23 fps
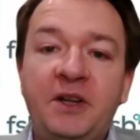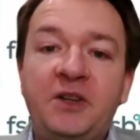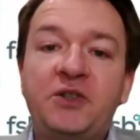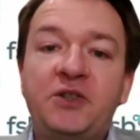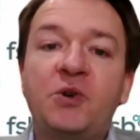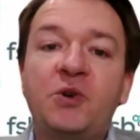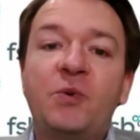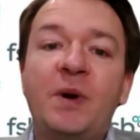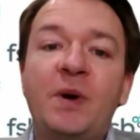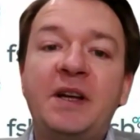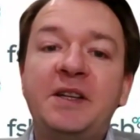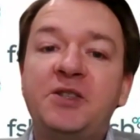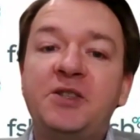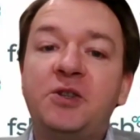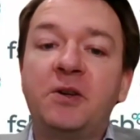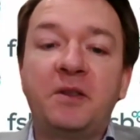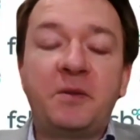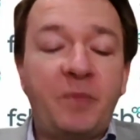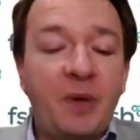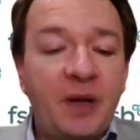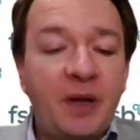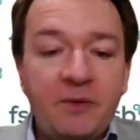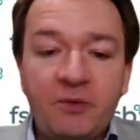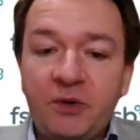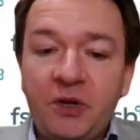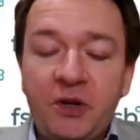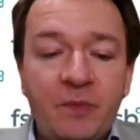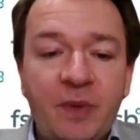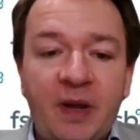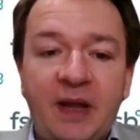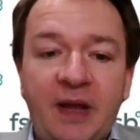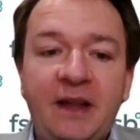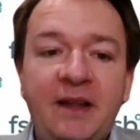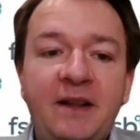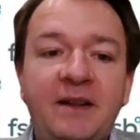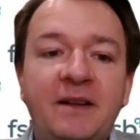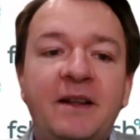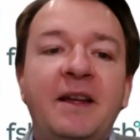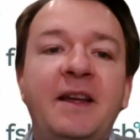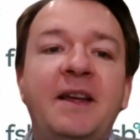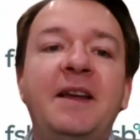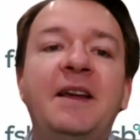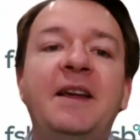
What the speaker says: And it's always not the people you meet,